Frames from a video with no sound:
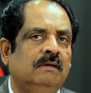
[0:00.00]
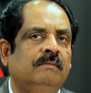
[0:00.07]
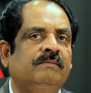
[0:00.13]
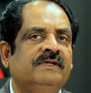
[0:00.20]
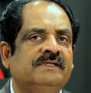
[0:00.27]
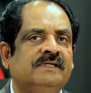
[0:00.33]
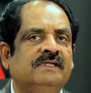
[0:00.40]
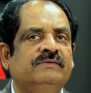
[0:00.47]

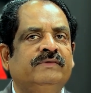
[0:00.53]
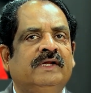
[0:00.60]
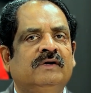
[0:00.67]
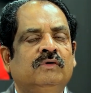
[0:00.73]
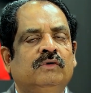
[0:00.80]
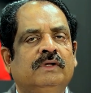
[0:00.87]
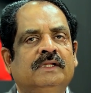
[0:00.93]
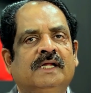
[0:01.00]
business. We are
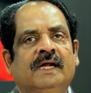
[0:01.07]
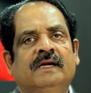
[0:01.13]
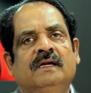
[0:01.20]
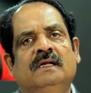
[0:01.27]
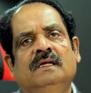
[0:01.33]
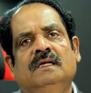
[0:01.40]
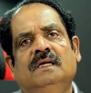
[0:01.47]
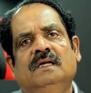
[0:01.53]
doing that,
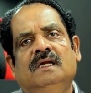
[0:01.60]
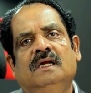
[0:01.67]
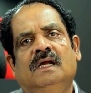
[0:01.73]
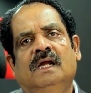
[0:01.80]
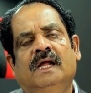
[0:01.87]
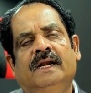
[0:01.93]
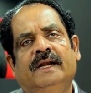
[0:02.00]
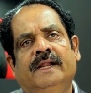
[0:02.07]

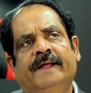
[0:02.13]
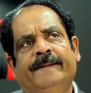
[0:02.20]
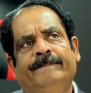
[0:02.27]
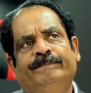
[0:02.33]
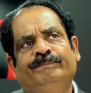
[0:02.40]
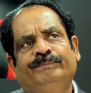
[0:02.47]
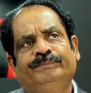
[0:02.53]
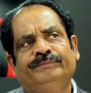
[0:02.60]
and
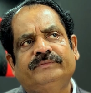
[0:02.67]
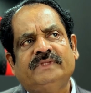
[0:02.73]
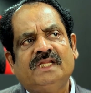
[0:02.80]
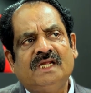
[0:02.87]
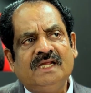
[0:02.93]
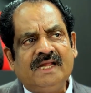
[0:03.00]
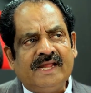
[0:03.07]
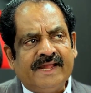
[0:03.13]

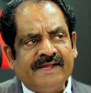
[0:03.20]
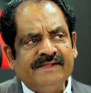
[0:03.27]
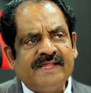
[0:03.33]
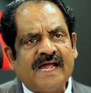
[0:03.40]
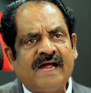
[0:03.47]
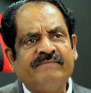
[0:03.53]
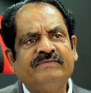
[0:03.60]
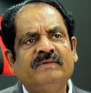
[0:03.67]
in the
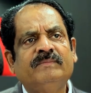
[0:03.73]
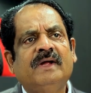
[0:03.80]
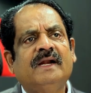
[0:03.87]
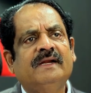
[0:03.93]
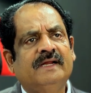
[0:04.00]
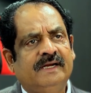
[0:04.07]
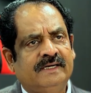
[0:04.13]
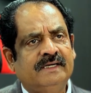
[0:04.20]

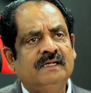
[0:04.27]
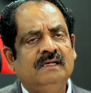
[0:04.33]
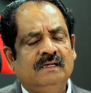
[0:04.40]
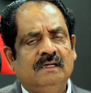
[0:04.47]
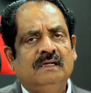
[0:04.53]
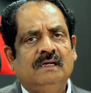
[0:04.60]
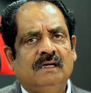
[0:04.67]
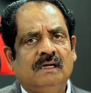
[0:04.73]
aftermarket,
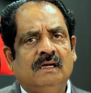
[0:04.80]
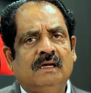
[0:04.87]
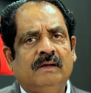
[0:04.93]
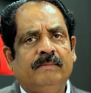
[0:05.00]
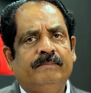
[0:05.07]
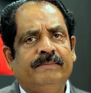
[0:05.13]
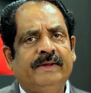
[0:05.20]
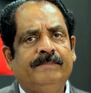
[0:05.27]

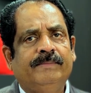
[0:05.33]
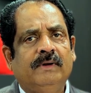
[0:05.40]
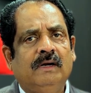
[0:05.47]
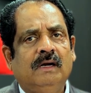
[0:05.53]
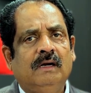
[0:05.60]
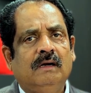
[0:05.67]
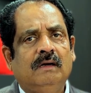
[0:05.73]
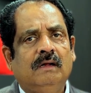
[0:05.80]

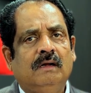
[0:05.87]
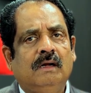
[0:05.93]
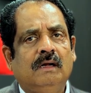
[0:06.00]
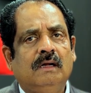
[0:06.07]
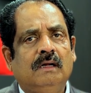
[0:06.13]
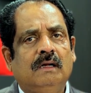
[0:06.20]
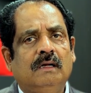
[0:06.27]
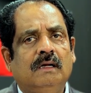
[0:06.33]
people
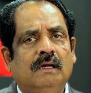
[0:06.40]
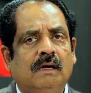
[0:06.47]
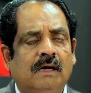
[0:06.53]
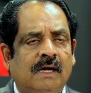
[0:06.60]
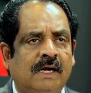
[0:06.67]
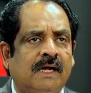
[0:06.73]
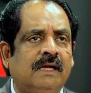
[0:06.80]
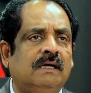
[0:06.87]

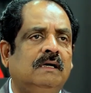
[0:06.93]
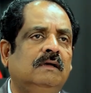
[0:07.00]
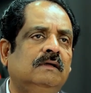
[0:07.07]
are